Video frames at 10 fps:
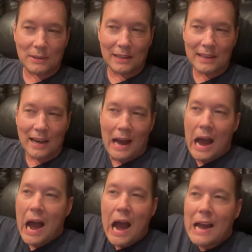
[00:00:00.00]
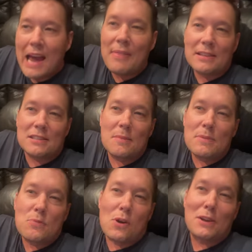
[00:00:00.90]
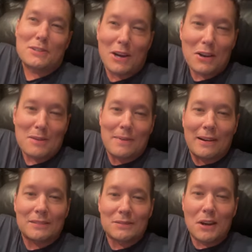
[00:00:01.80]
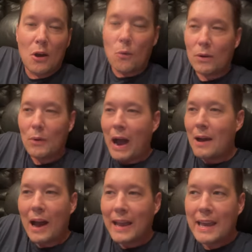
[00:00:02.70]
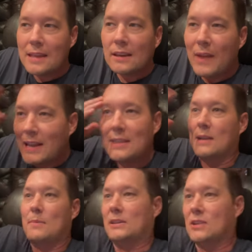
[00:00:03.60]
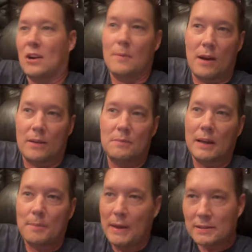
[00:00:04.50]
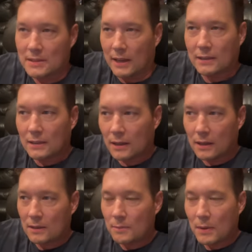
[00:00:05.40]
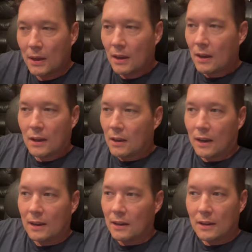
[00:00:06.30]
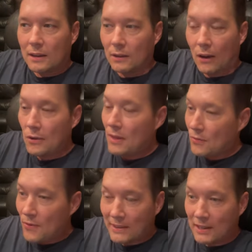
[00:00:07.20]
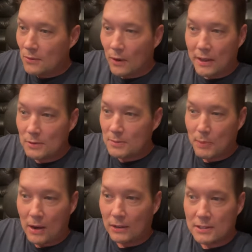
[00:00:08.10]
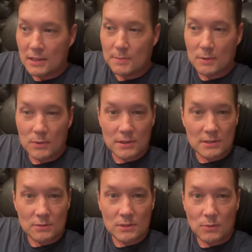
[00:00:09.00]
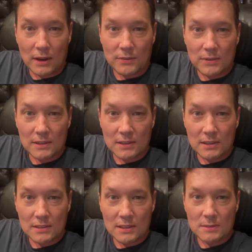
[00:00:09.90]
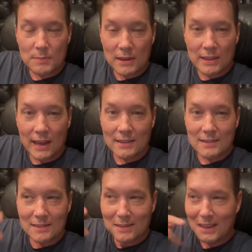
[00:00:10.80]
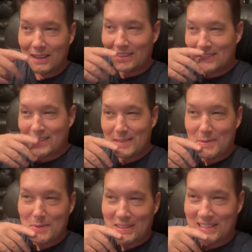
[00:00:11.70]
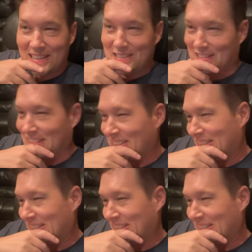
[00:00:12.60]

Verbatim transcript: But like, again, that's something we're going to talk about. Where I, I, can't think of anything I'm going to talk about that Mike Pence said. Uh, you know, other than the fact that he he was apparently sleeping with his, his wife, is he's that that's that he's so sleeping with a teacher.